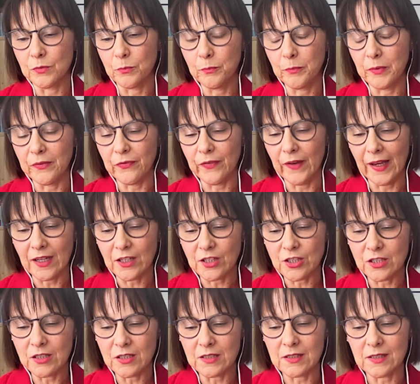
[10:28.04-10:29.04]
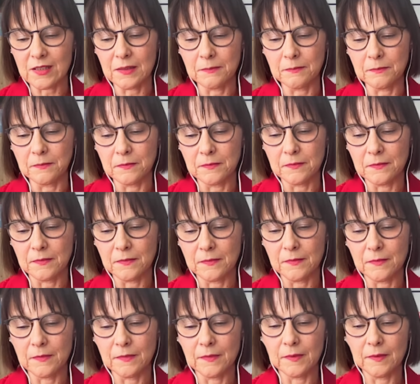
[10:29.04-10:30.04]
perfectionism,
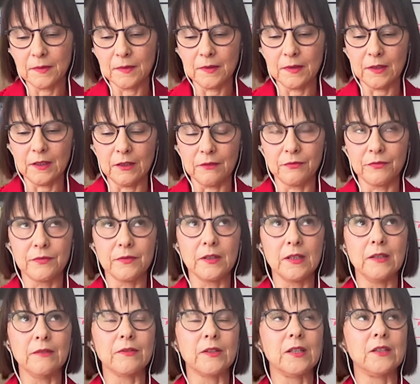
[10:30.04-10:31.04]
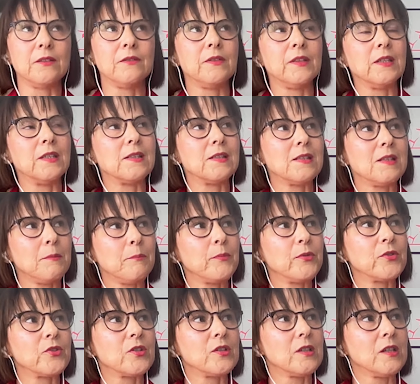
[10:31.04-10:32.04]
if kind of in a
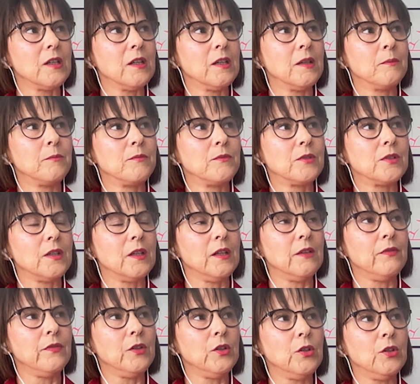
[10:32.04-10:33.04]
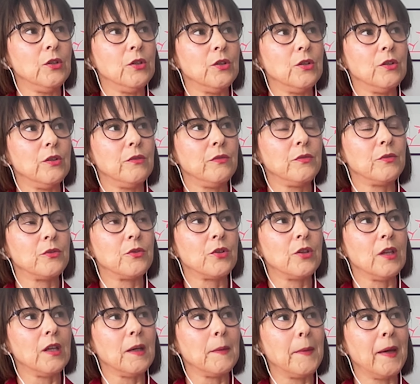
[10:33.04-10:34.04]
simple terms, if you want to
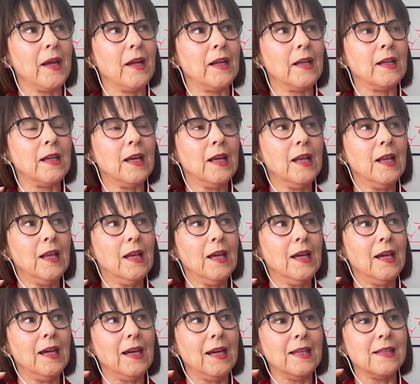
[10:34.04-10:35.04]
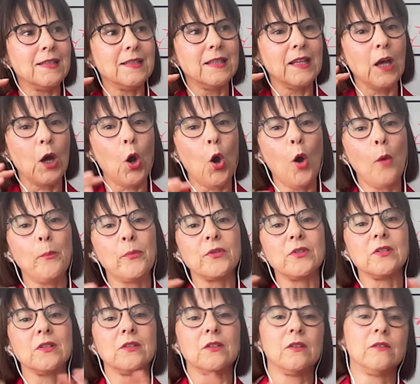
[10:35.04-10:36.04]
think about it, it's the
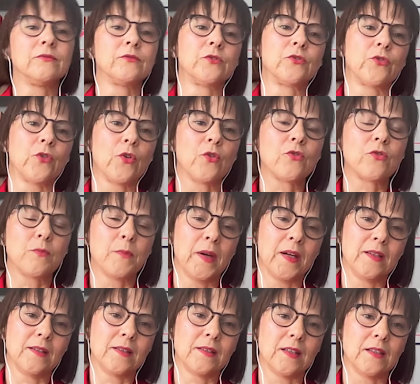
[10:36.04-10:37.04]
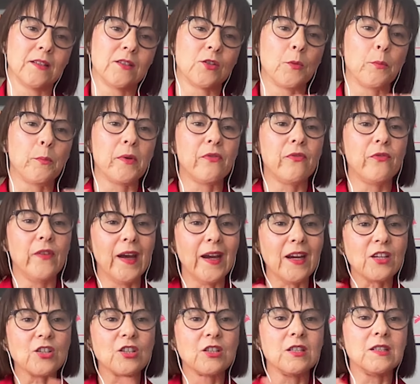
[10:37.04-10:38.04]
opposite of growth mindset. So
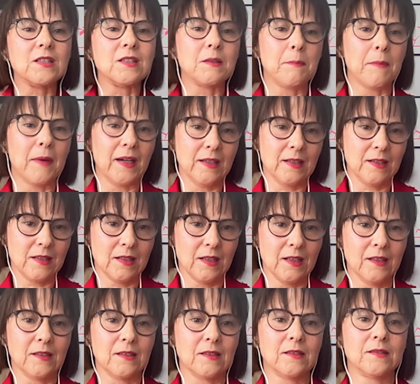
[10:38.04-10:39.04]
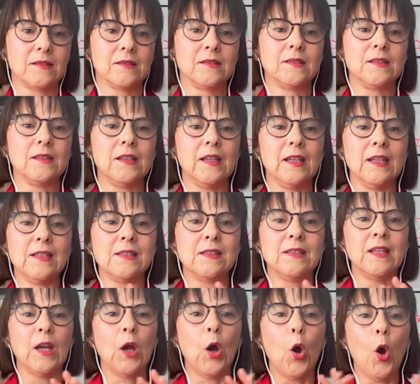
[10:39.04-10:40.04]
perfectionist mindset is
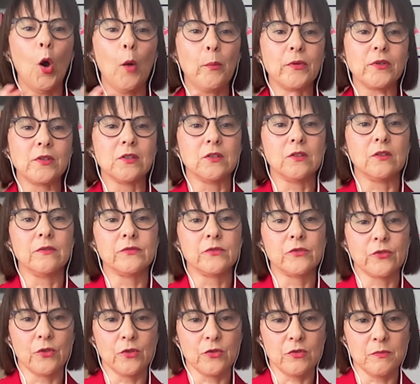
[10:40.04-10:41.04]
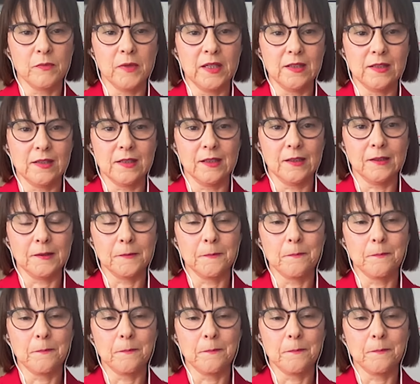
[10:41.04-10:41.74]
the opposite of growth mindset.